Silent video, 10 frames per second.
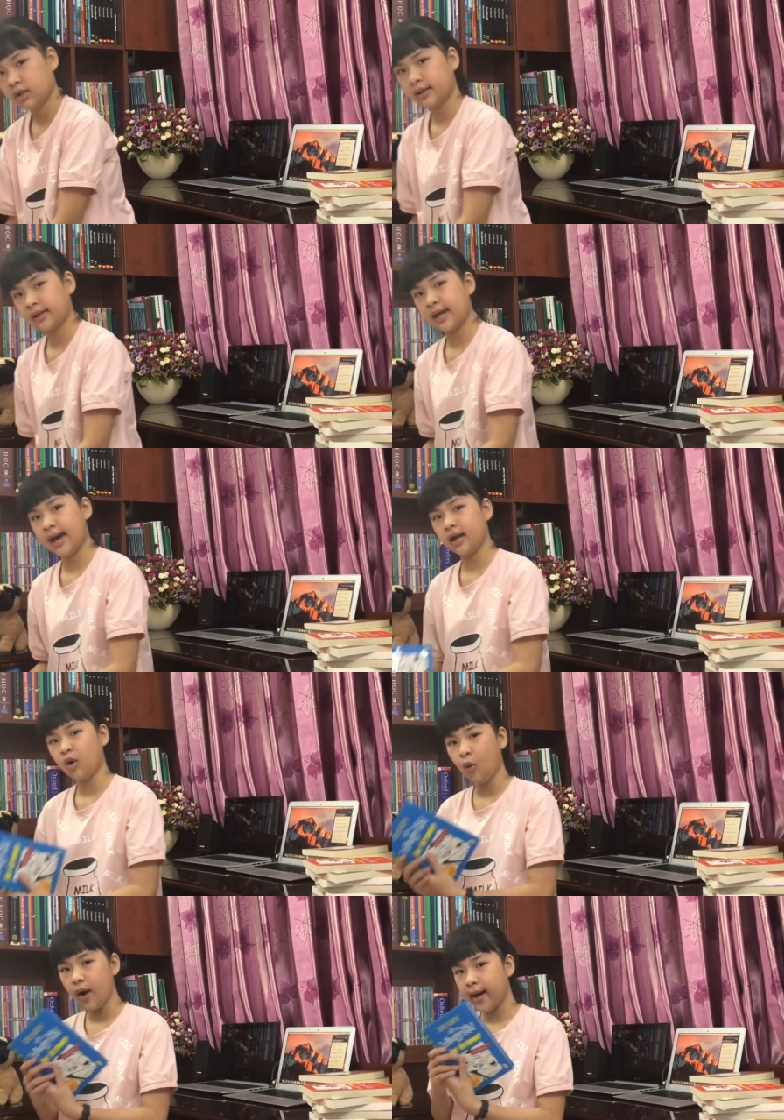The
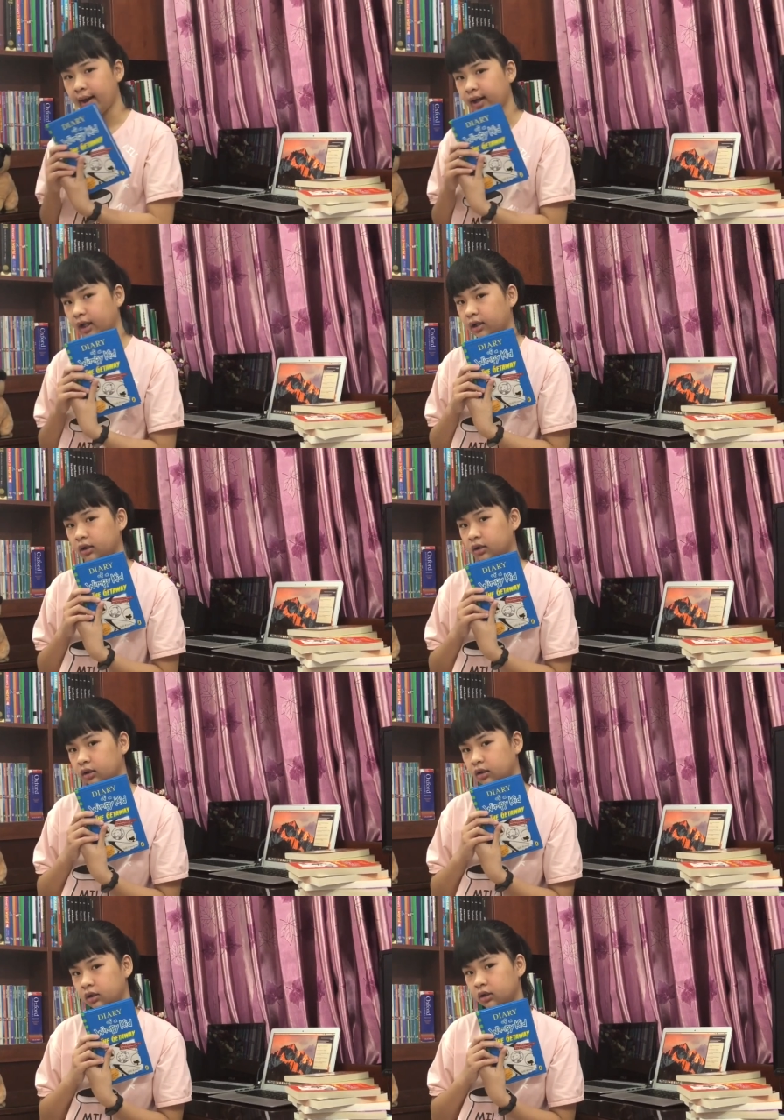Getaway.
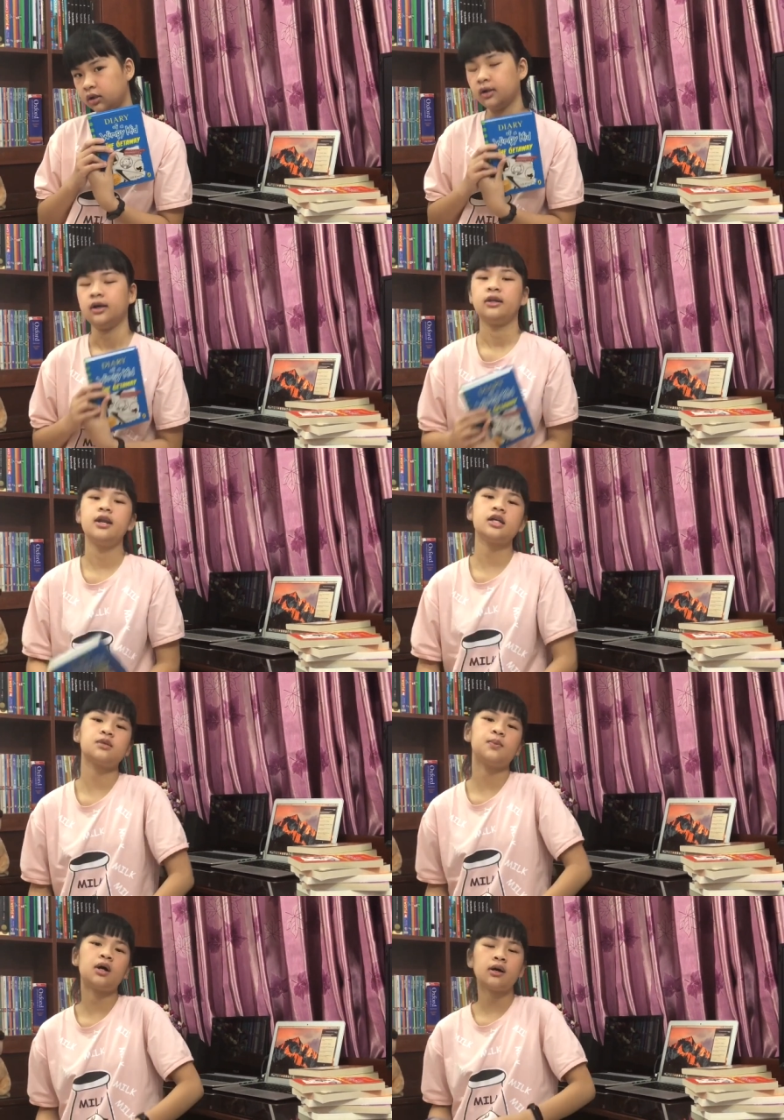
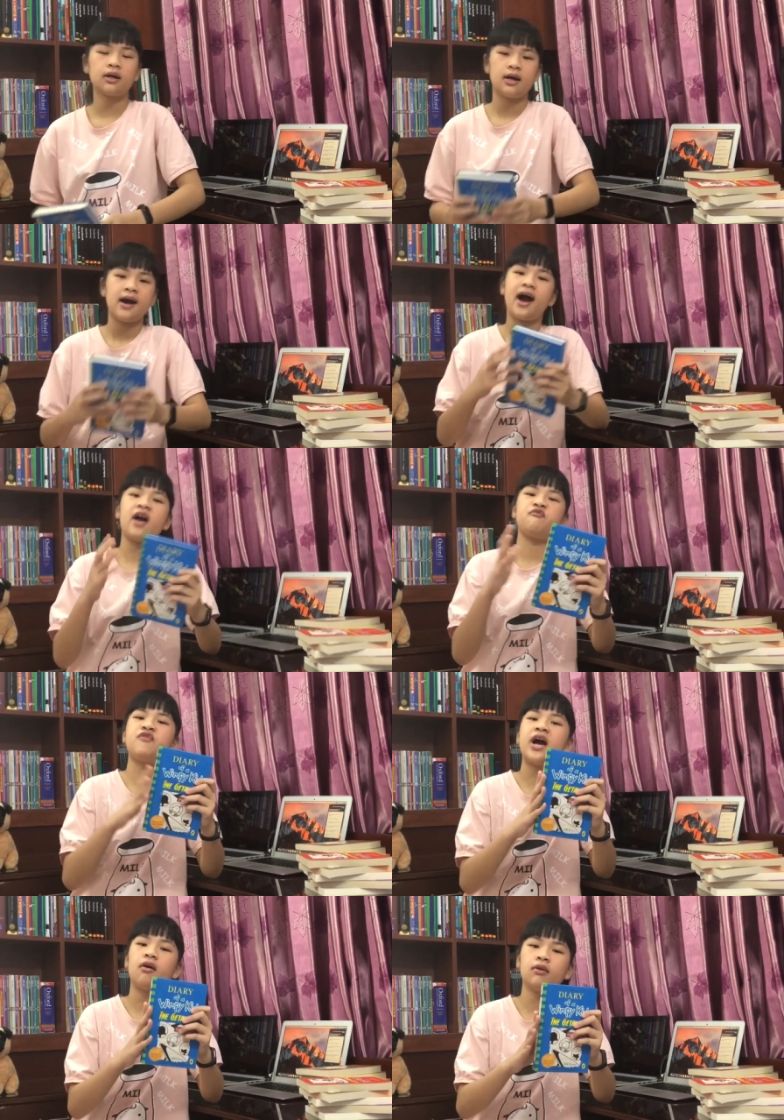This book, I
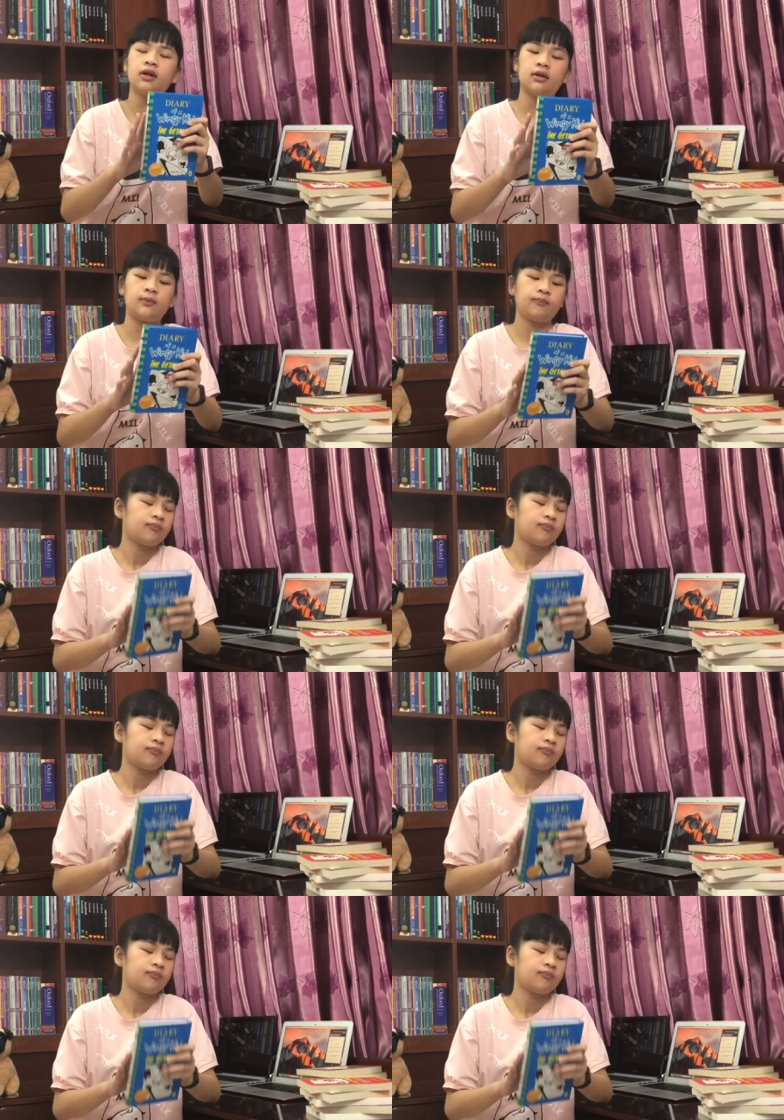found it.